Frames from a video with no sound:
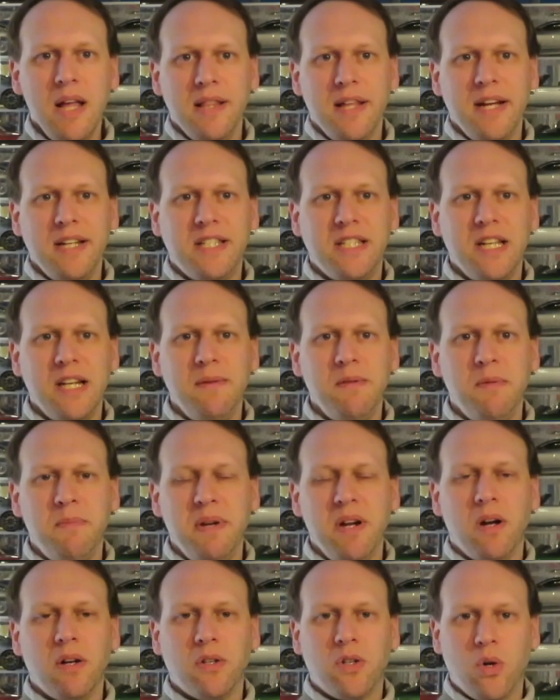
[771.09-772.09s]
they seem to
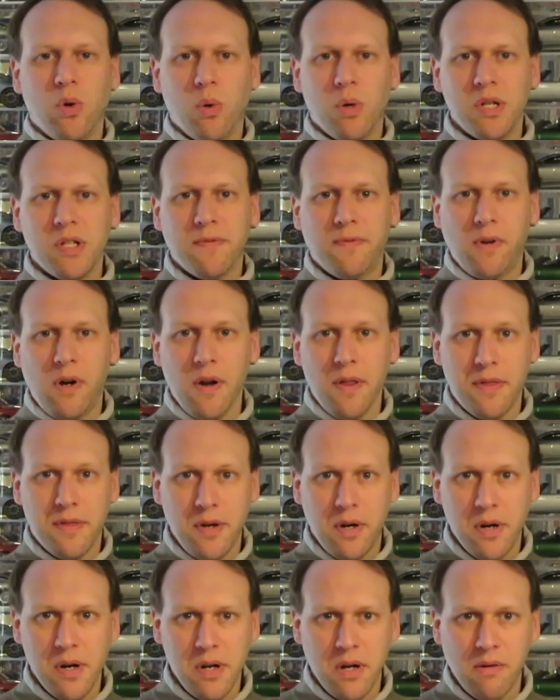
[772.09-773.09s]
be on course for a
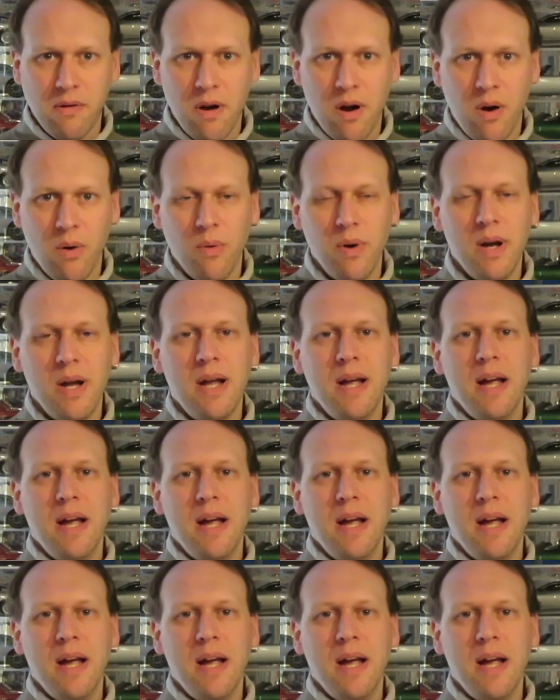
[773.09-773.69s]
third in a row.